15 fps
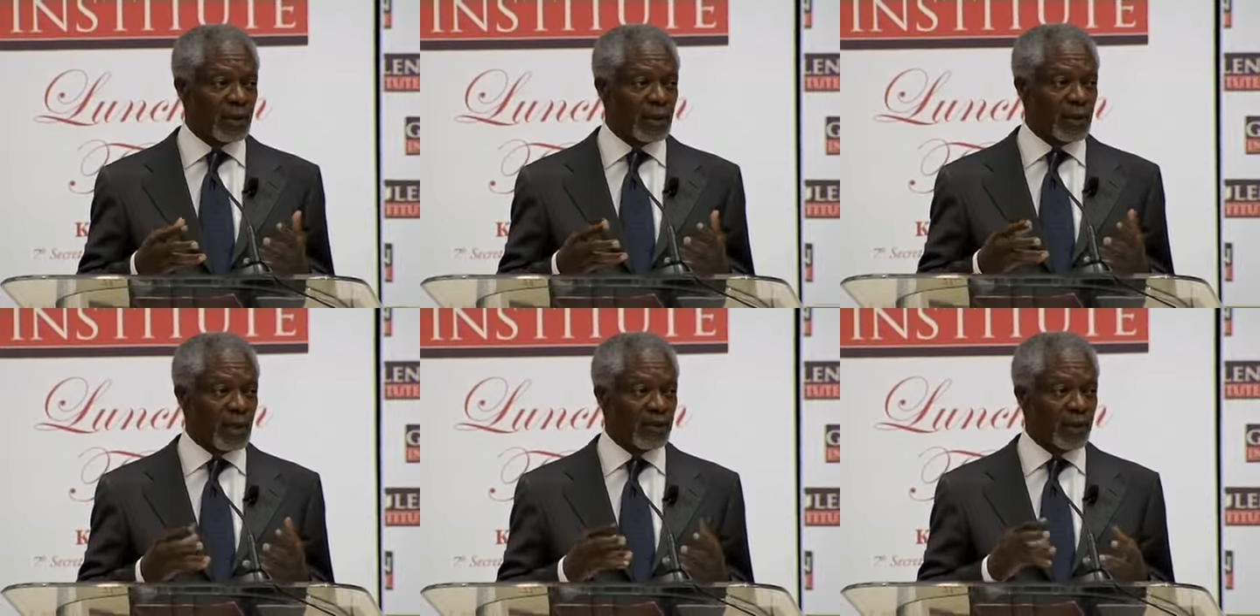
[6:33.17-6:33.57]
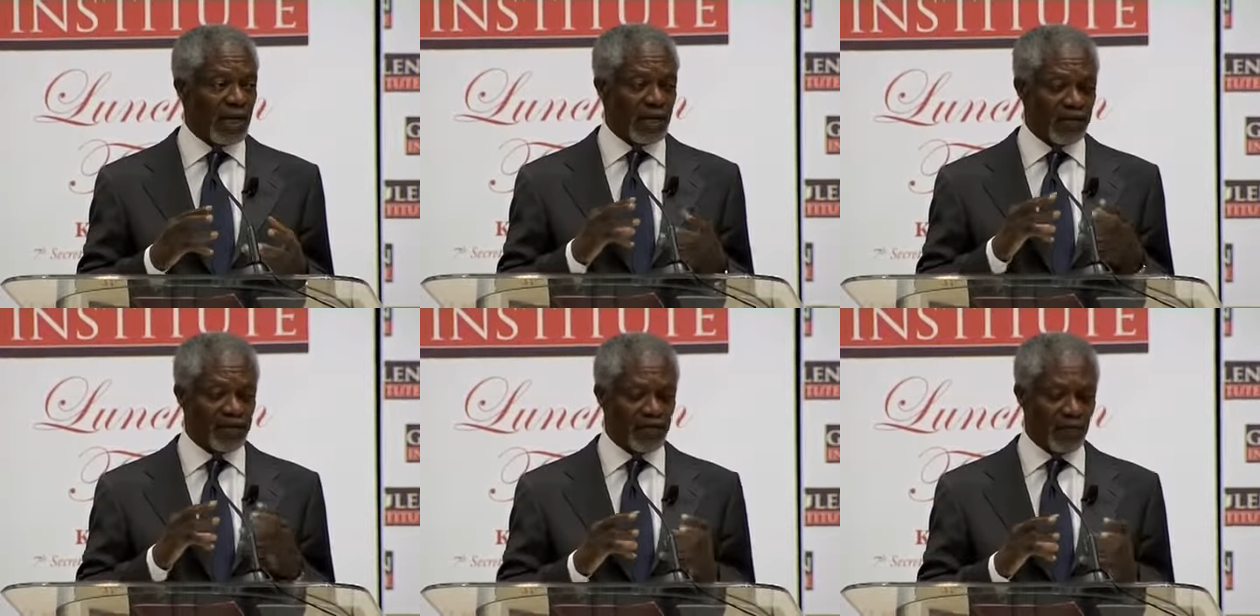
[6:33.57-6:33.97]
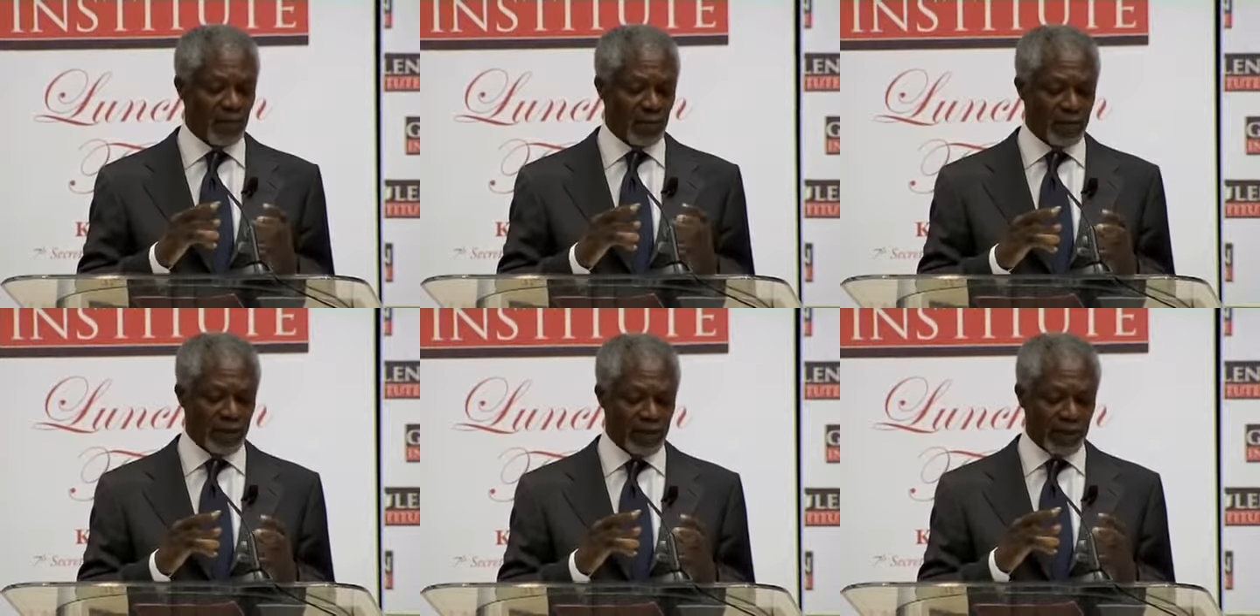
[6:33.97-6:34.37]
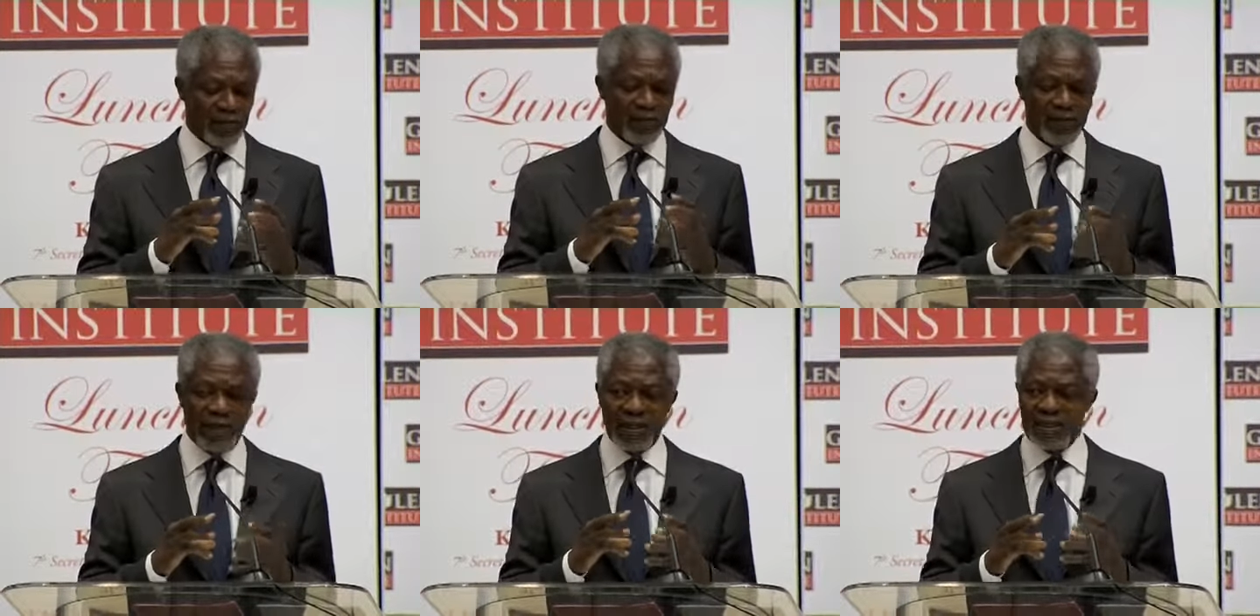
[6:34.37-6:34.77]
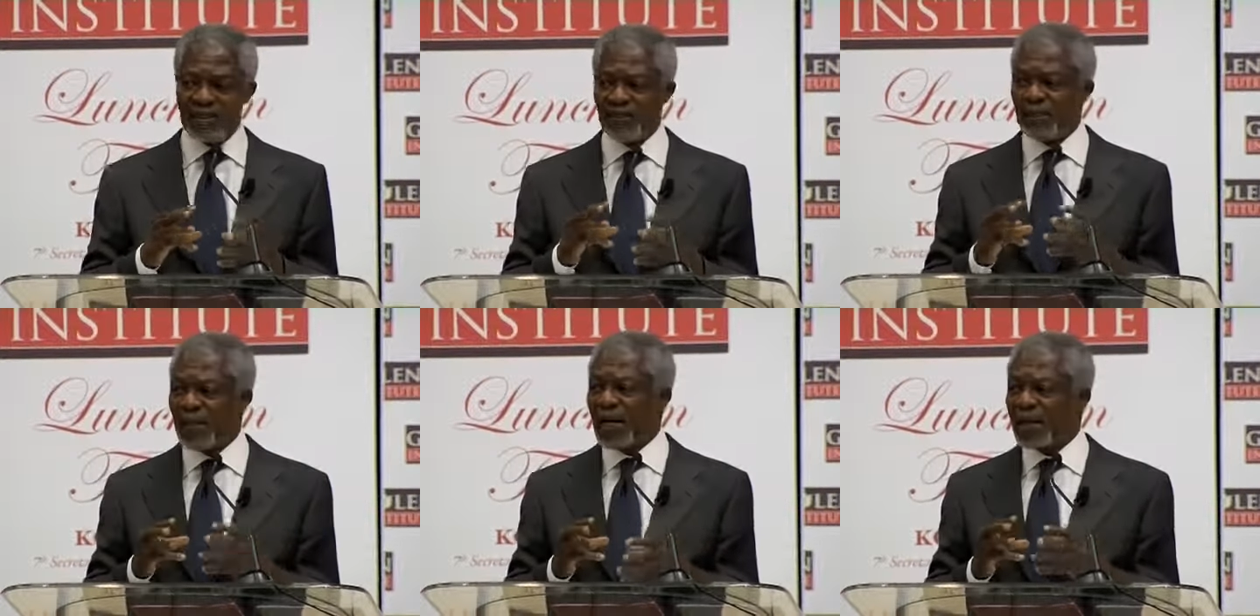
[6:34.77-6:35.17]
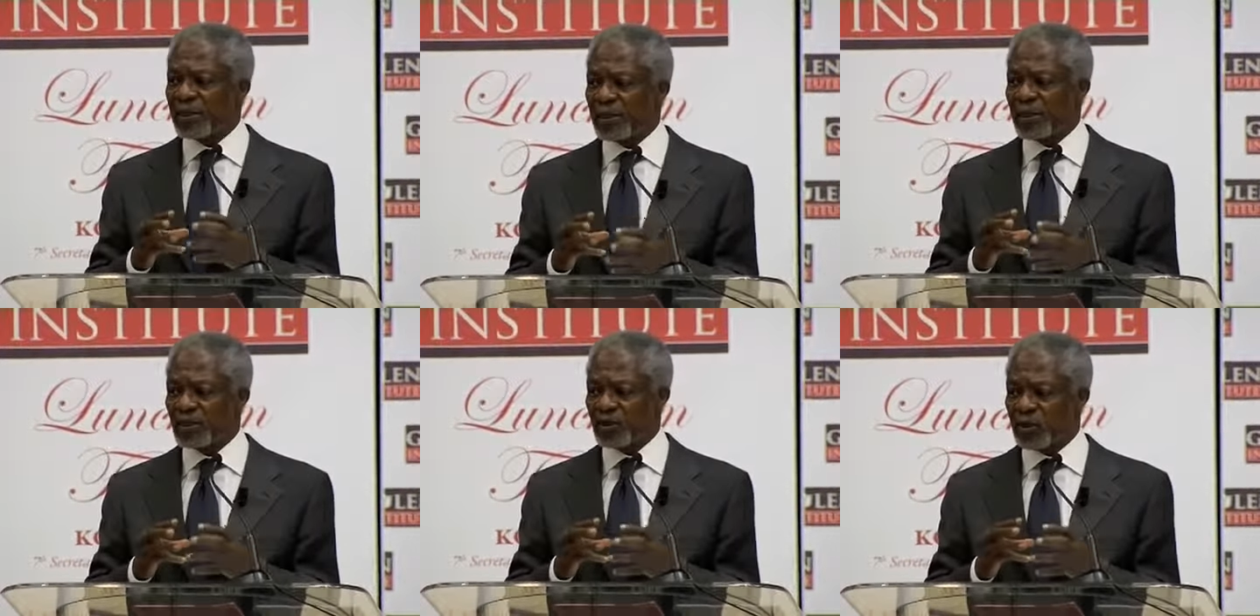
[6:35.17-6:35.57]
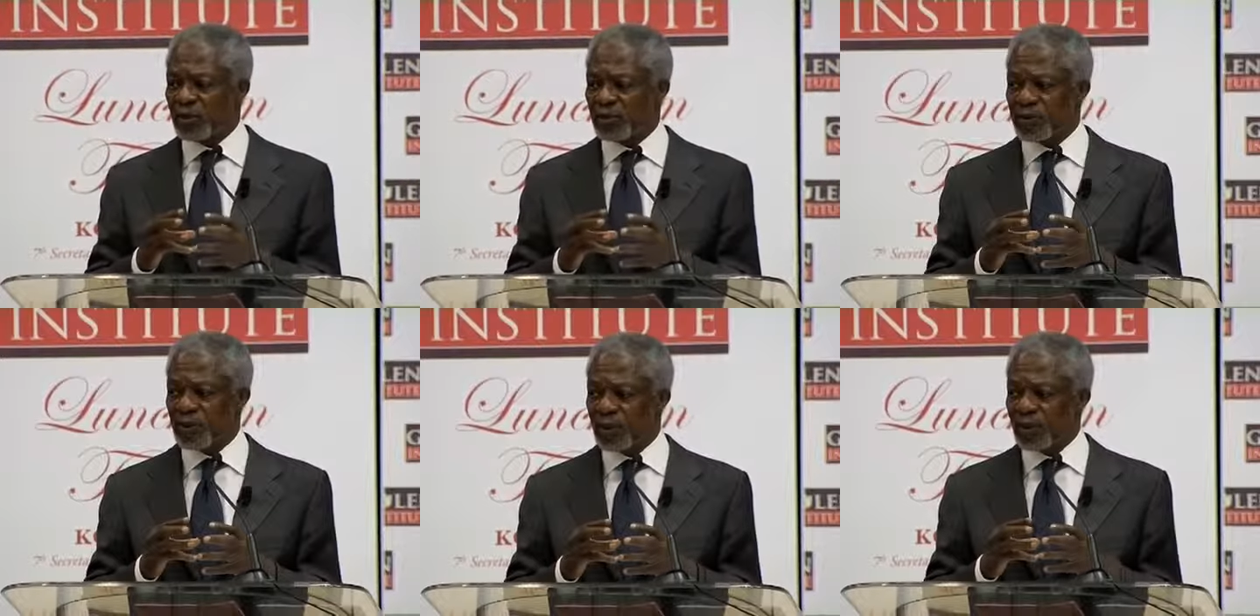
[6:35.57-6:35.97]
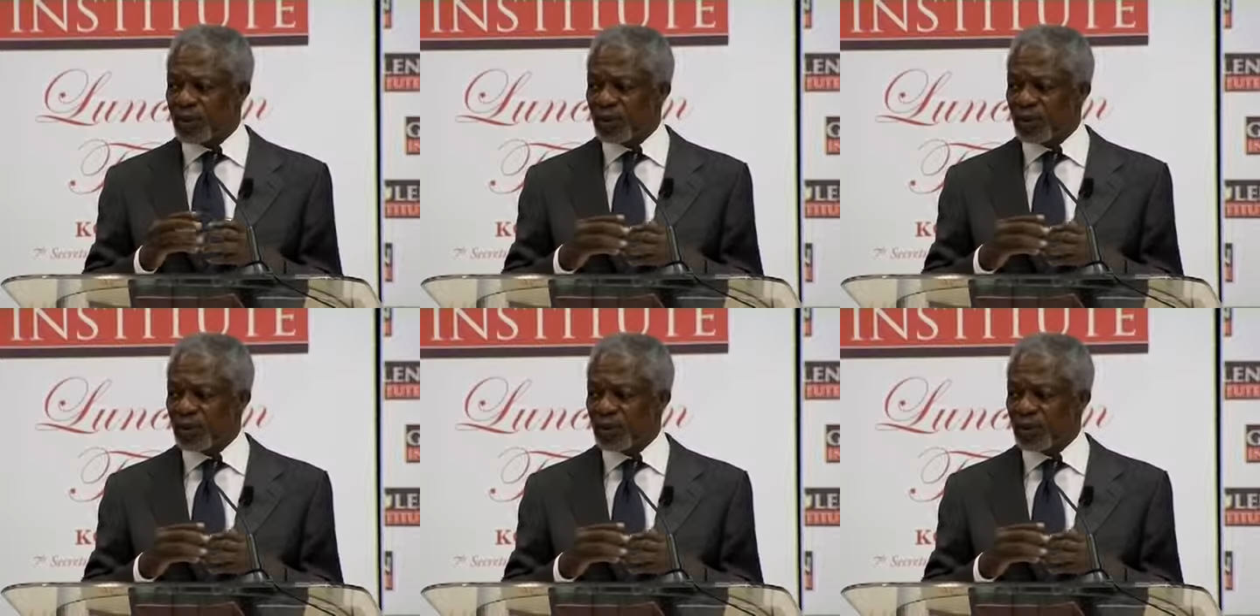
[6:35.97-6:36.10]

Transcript: that by forming effective partnerships,